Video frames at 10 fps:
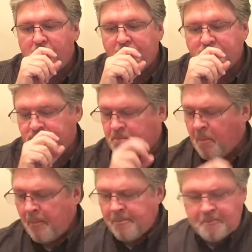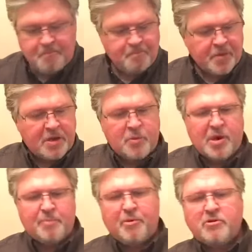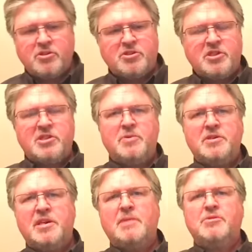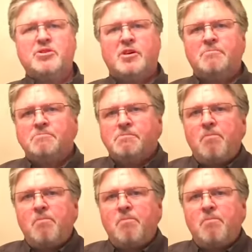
Hmm. Now, when I purchased these, I went to Amazon